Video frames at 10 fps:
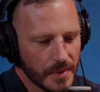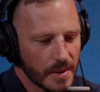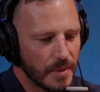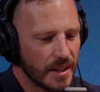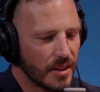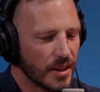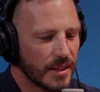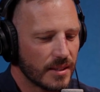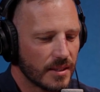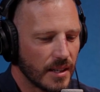But the thing
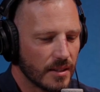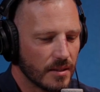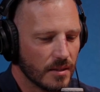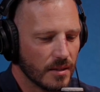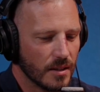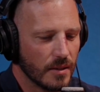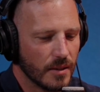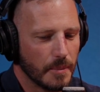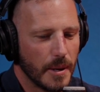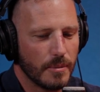is like,
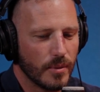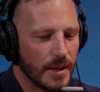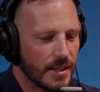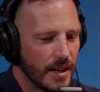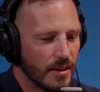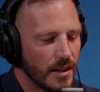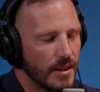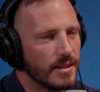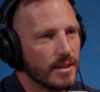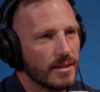people might say,
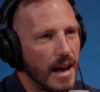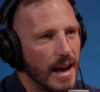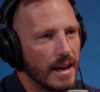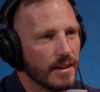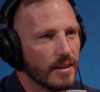that sounds hard.